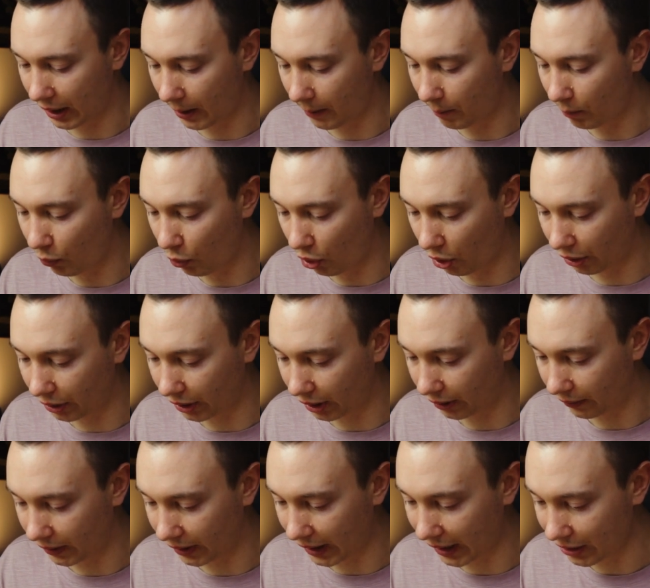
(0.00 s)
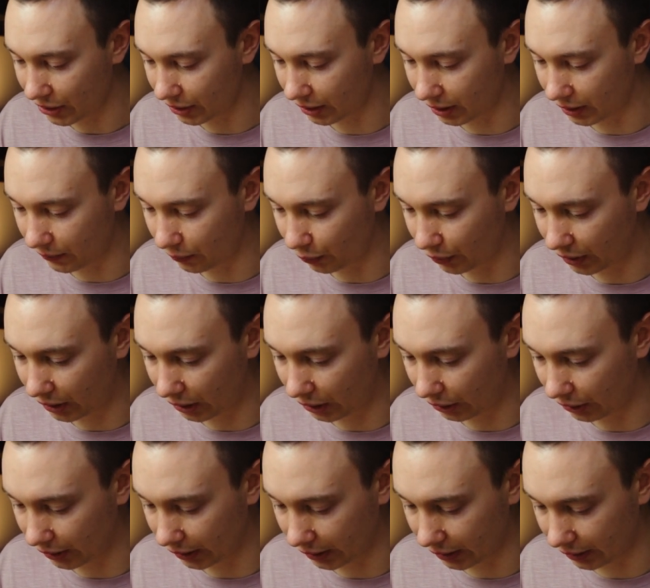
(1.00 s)
more there. And actually, if we
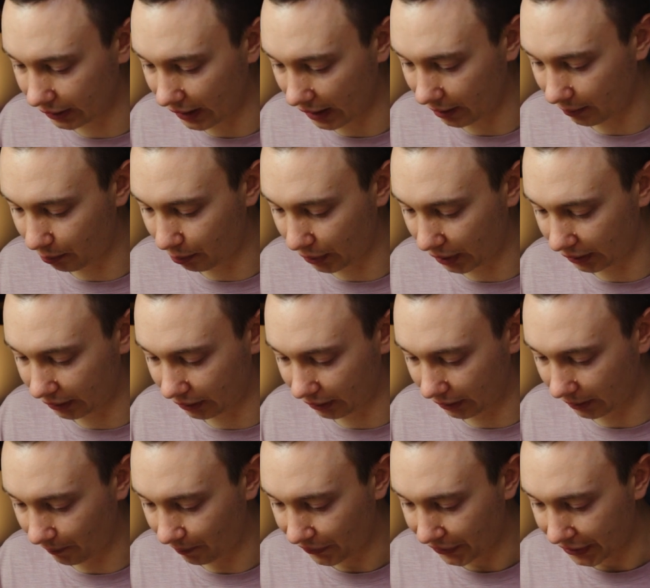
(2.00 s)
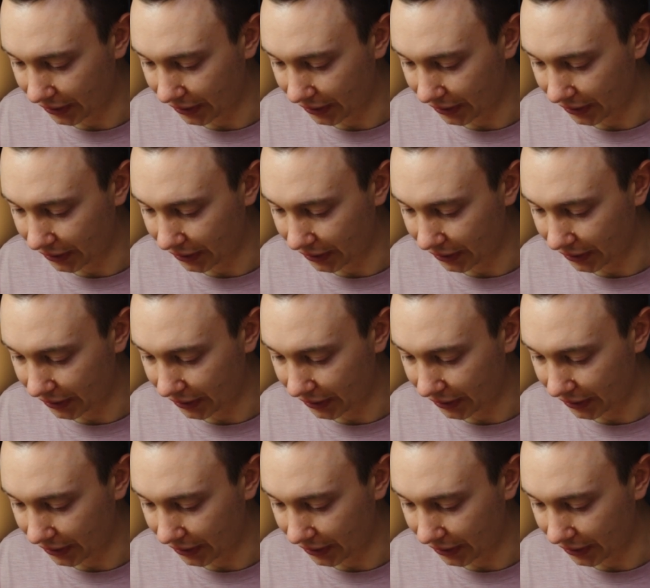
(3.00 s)
click that button,